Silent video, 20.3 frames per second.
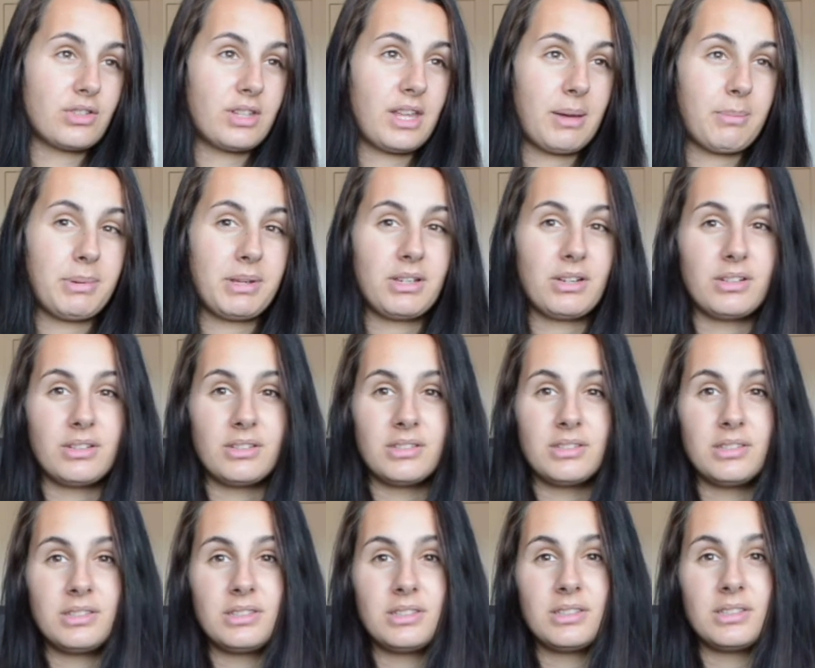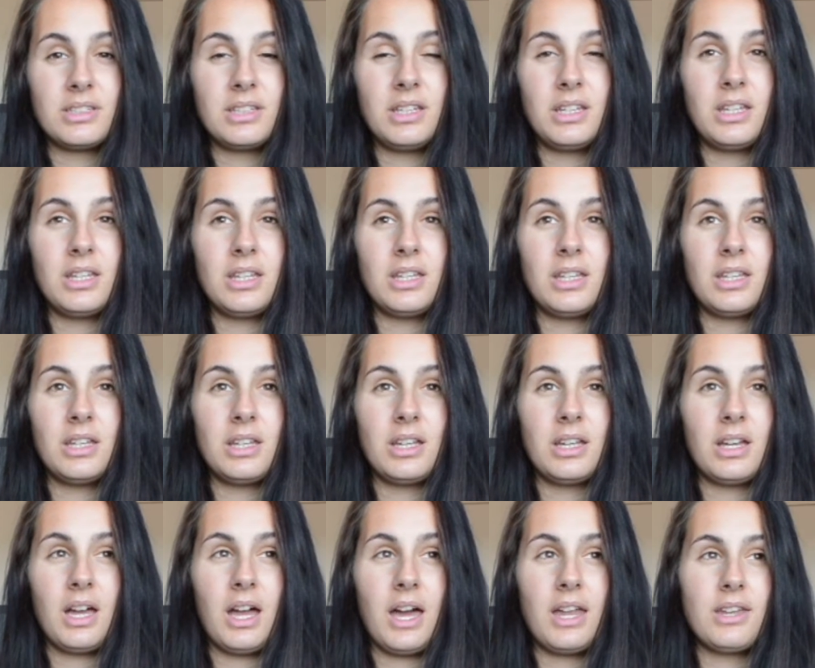on that because,
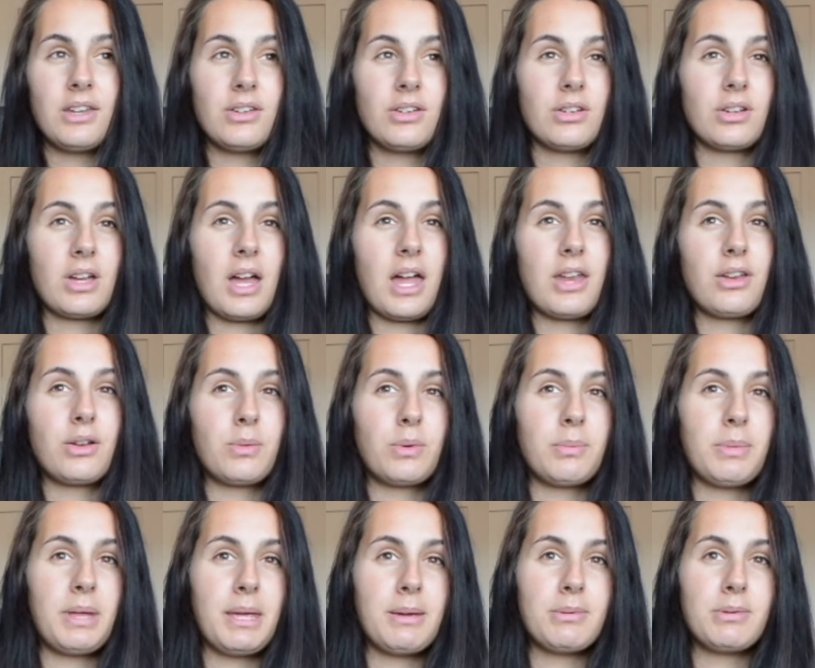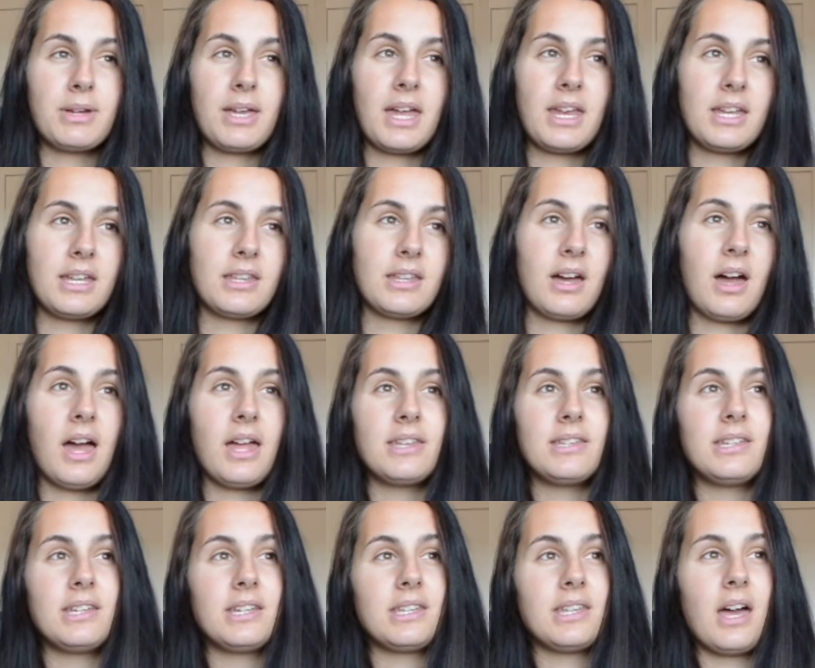I don't know, I don't want people getting the
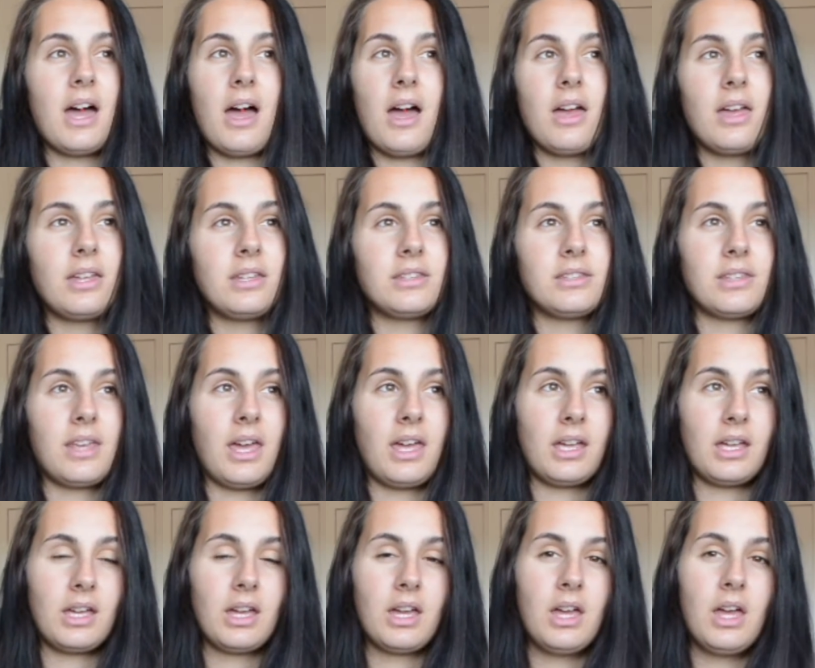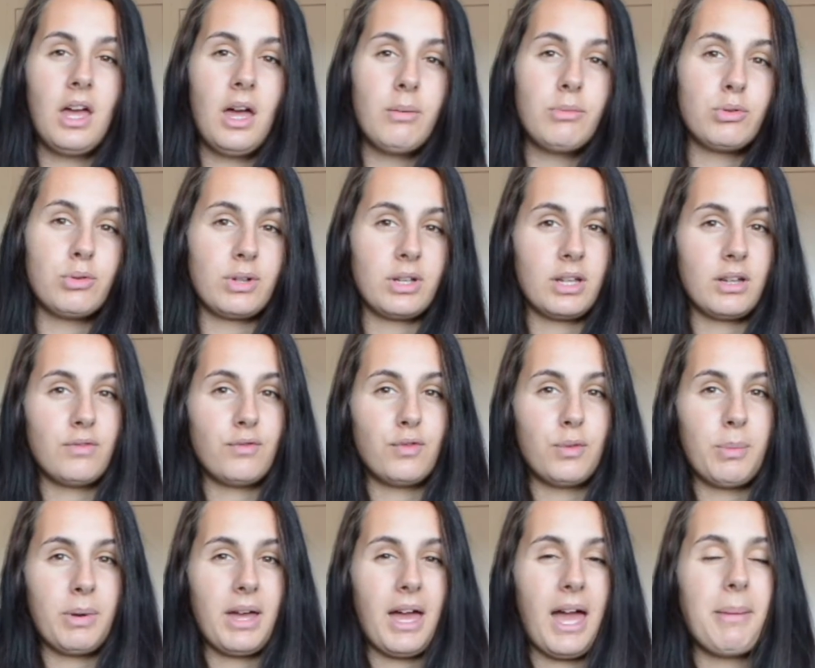idea that it's like doing it
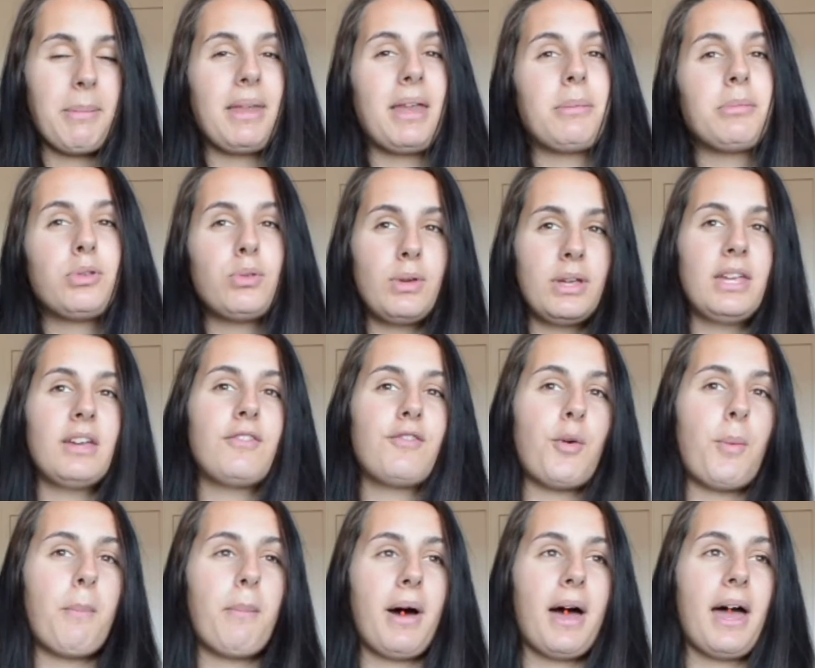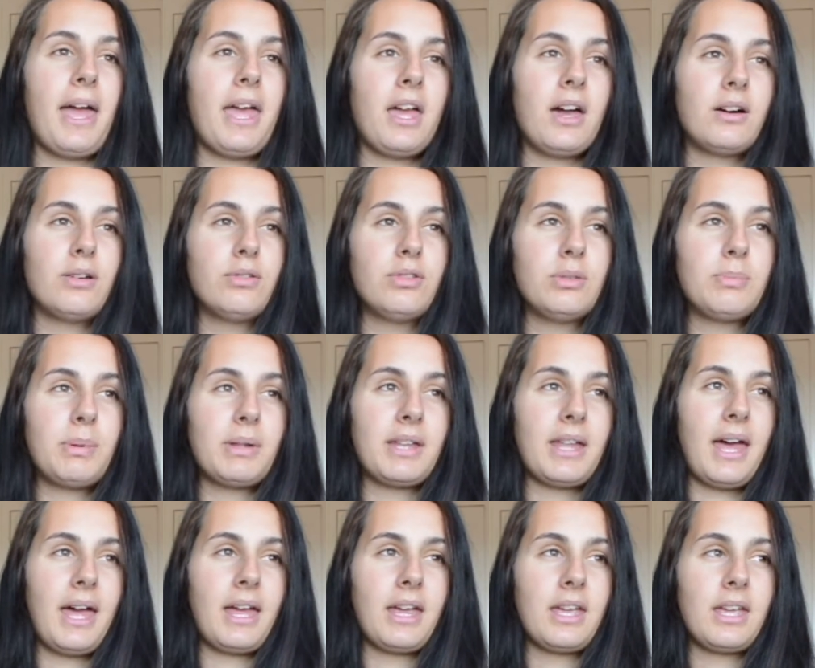for I'm doing it for my health, but
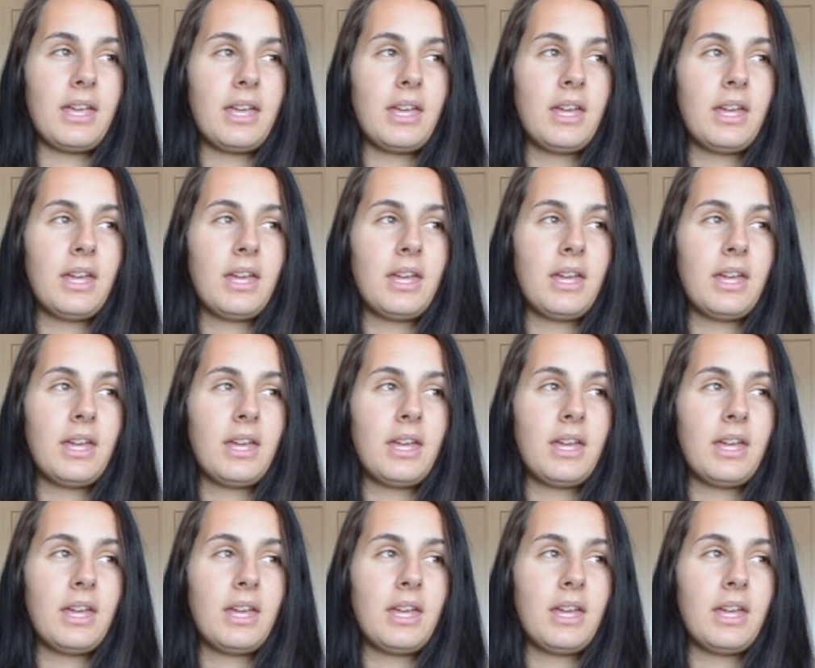like